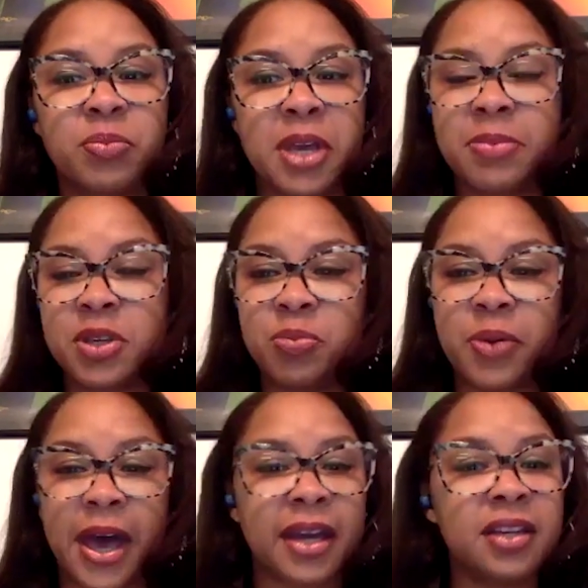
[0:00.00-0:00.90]
So maybe
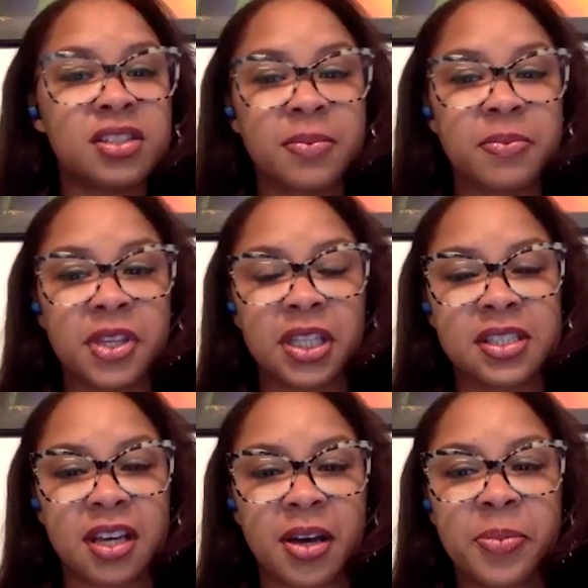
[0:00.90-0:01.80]
you package some
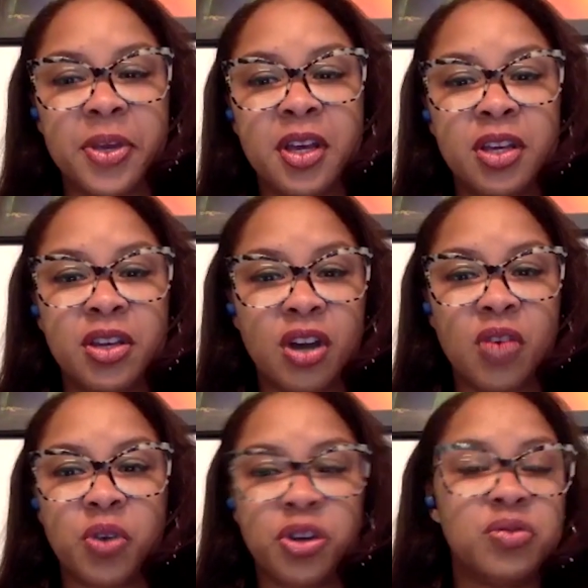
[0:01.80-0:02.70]
things up,
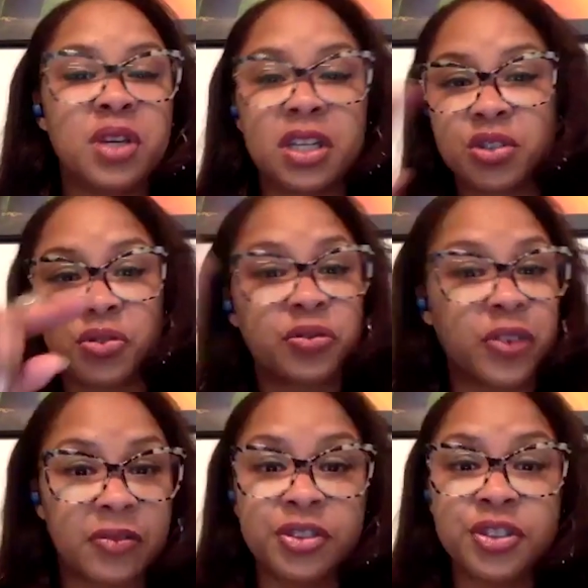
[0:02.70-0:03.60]
where you get your
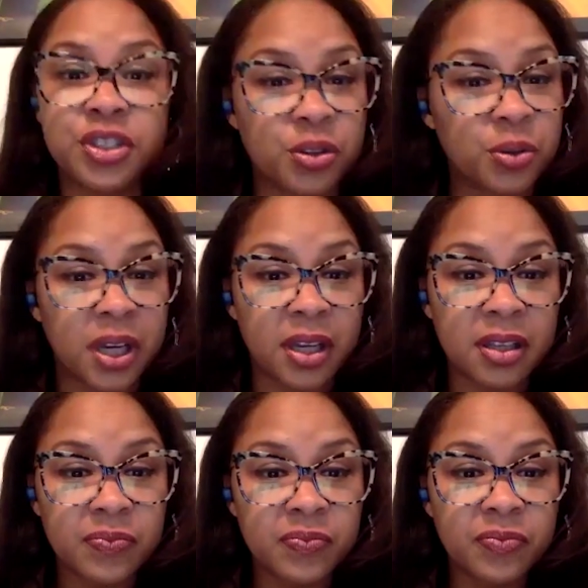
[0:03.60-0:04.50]
favorite
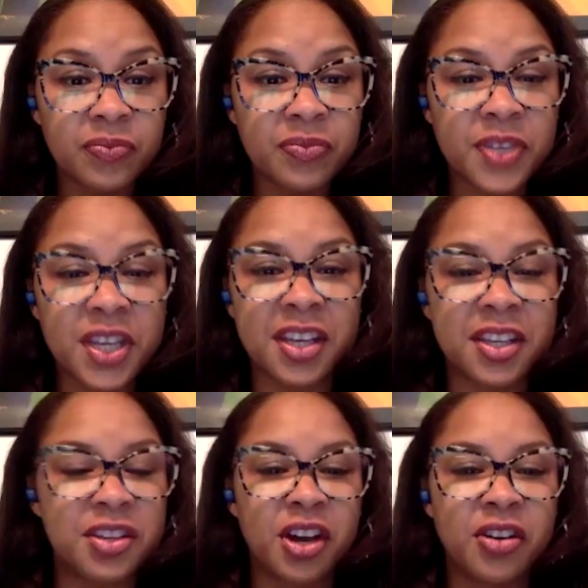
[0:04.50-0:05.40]
soda,
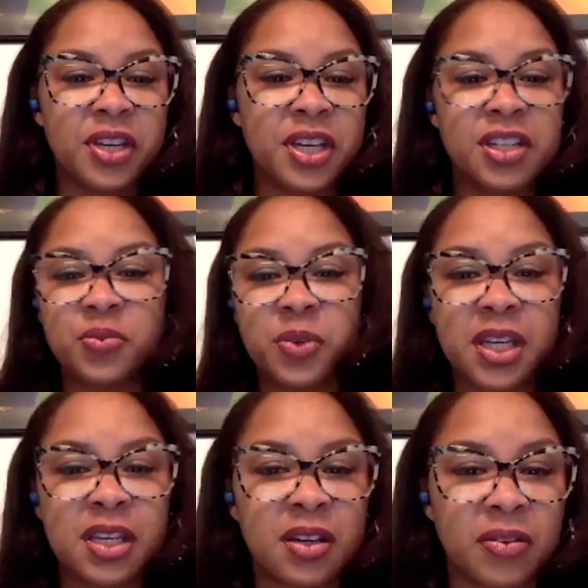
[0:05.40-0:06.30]
each
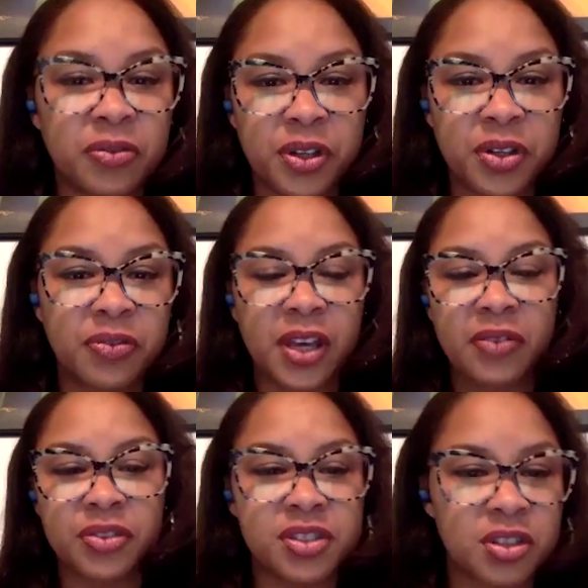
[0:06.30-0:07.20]
week, a free
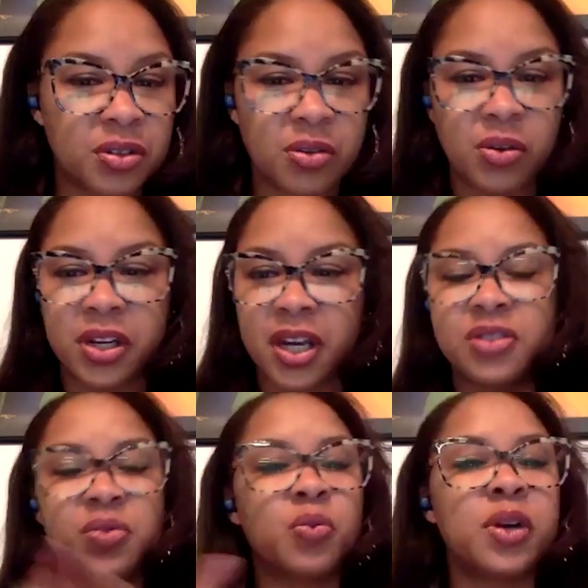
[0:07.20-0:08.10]
favorite soda on
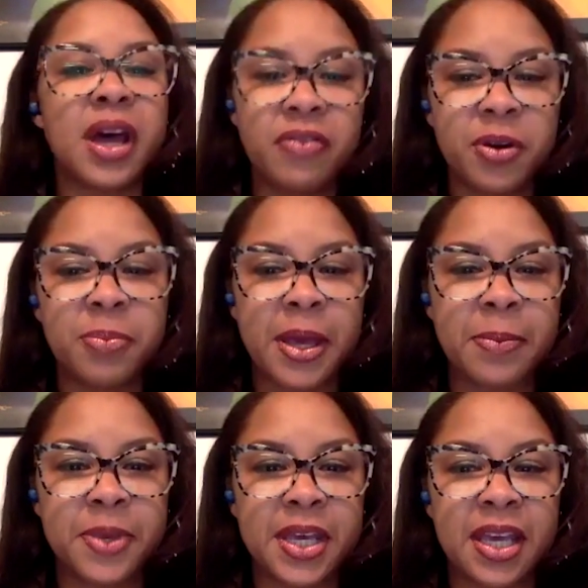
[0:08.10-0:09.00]
us, whatever it
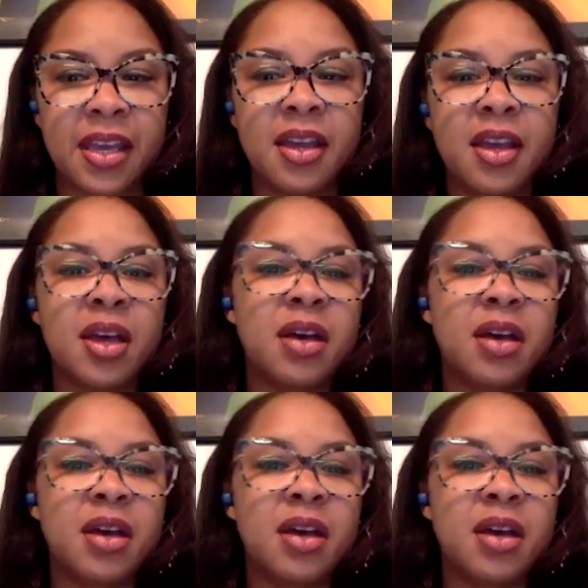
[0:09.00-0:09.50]
may be.